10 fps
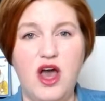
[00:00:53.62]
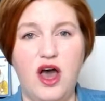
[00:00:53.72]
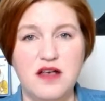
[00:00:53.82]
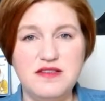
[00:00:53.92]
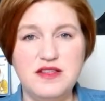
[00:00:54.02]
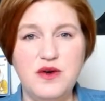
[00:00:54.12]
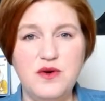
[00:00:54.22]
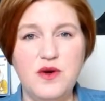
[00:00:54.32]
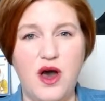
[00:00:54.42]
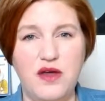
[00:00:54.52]

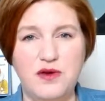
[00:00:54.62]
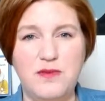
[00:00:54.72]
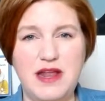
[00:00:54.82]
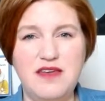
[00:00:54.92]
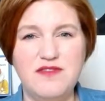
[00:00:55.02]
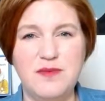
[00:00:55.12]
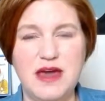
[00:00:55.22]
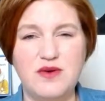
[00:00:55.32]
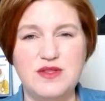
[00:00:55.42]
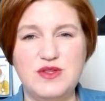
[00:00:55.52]
Also, although many of the
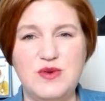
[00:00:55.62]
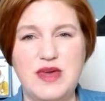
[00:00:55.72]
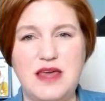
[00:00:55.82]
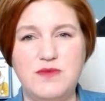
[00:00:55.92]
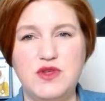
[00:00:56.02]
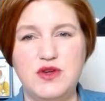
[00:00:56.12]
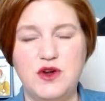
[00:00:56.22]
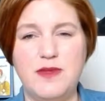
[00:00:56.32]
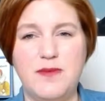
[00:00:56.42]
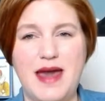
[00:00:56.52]
migrants who came to
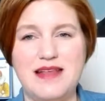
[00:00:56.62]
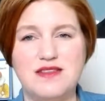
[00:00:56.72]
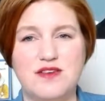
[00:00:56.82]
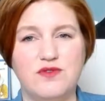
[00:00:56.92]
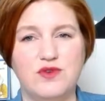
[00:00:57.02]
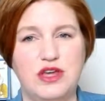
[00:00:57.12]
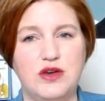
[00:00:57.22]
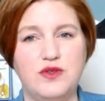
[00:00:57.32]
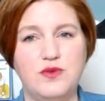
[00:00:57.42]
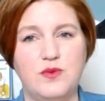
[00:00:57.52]
Europe in the past several
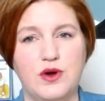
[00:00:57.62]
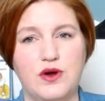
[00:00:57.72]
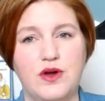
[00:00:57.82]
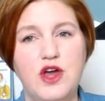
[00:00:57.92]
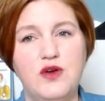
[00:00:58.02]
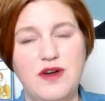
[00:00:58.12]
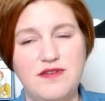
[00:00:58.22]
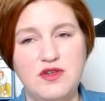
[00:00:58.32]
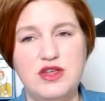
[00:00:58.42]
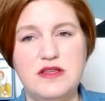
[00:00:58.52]
years were
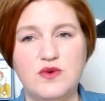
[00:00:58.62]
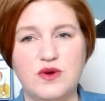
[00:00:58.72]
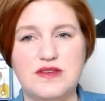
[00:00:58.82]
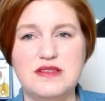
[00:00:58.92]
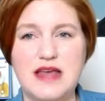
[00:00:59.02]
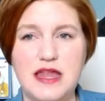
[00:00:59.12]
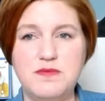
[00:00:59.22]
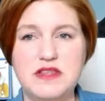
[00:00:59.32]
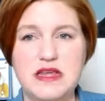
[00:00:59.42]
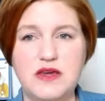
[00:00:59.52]
refugees or
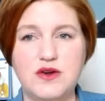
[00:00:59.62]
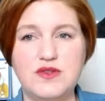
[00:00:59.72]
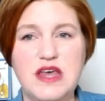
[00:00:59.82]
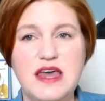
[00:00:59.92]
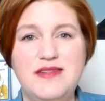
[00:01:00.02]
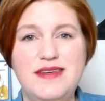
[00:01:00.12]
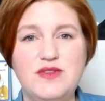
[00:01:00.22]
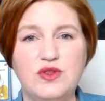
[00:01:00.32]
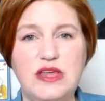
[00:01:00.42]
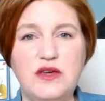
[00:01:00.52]
asylum seekers,
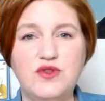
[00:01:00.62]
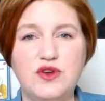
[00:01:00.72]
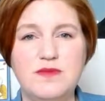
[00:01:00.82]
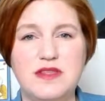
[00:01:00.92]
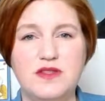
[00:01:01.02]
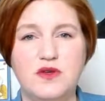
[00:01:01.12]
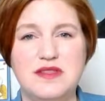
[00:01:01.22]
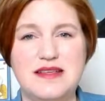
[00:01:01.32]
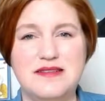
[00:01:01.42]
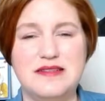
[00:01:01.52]
these are legal terms and don't
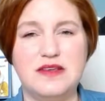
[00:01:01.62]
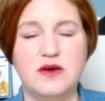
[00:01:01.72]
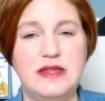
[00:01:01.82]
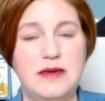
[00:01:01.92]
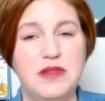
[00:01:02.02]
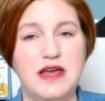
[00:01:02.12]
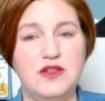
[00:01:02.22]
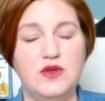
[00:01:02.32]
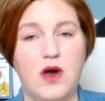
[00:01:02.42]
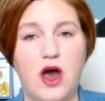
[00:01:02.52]
necessarily apply
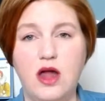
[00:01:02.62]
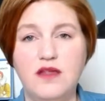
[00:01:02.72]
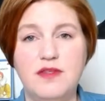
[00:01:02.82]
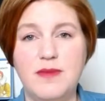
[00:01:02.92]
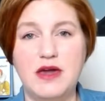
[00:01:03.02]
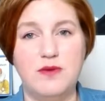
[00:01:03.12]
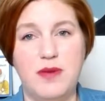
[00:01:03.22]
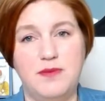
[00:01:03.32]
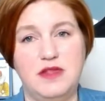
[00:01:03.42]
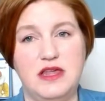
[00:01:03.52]
to all of the migrant
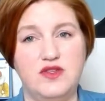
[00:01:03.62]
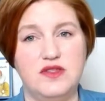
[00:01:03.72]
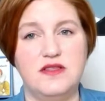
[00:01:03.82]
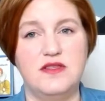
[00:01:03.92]
populations